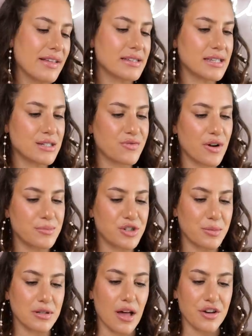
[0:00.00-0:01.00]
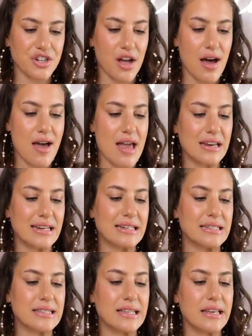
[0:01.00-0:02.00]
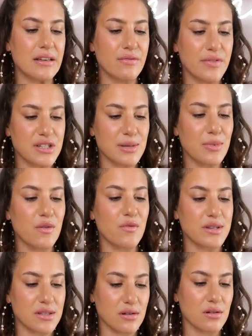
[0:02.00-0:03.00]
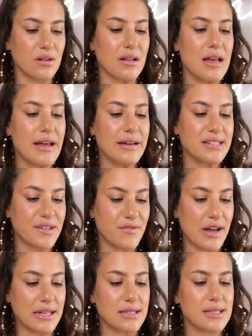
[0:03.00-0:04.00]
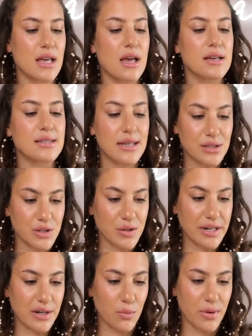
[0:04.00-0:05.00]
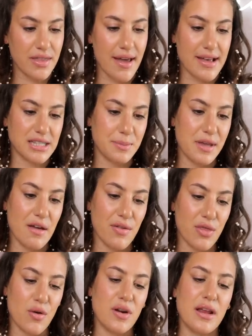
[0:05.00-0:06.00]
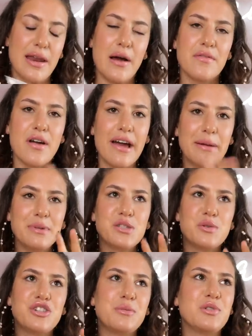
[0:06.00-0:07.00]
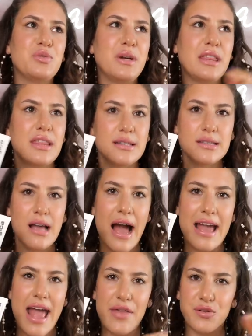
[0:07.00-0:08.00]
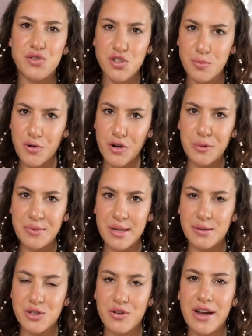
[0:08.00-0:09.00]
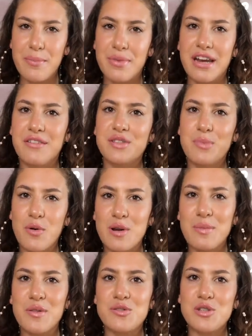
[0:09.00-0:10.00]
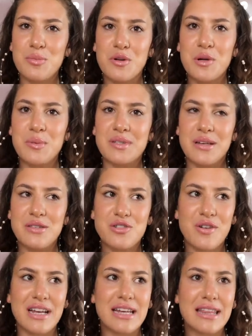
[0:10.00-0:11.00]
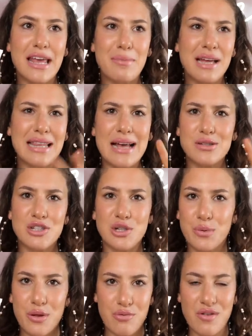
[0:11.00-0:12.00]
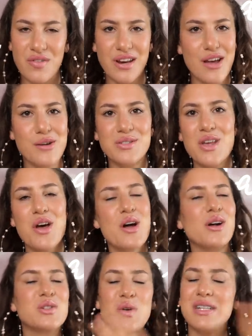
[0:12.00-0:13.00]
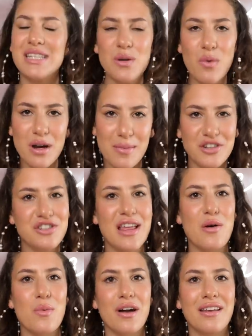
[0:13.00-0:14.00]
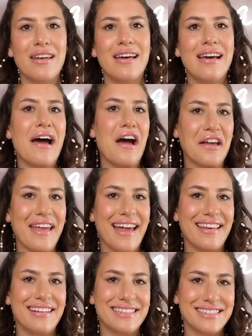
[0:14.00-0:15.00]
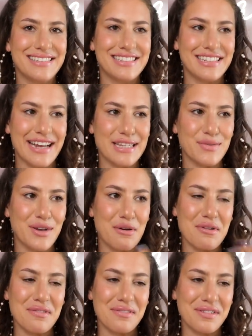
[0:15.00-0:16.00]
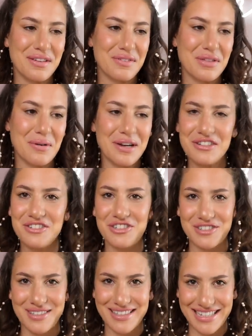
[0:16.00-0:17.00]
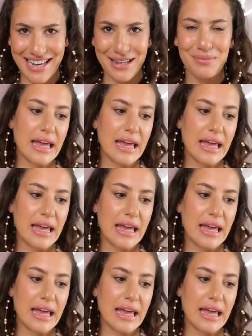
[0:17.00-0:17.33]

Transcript: This is from Dermalogica and it is the Invisible Physical Defense sunscreen with SPF 30. Now I've kind of been switching between this guy and the Supergoop sunscreen, but I've spoken about the Supergoop sunscreen in like my last two or three videos, so I didn't want to mention that one again in today's video, even though I just did.